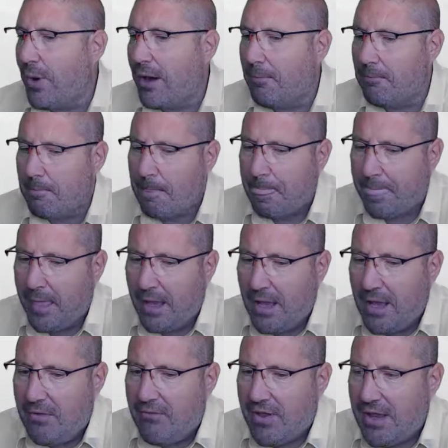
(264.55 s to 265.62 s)
Well,
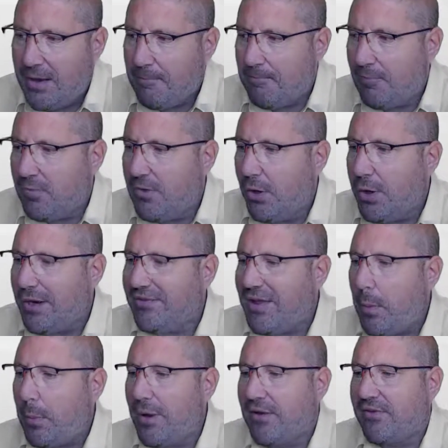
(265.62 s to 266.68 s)
the
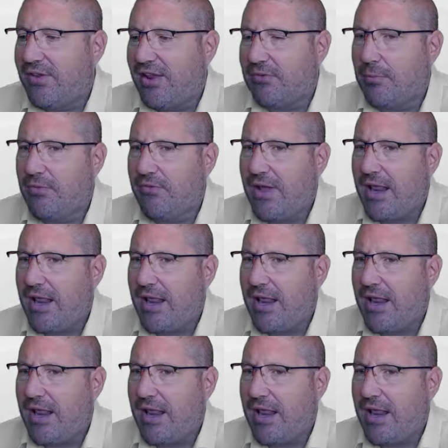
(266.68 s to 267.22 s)
non-exam assessment,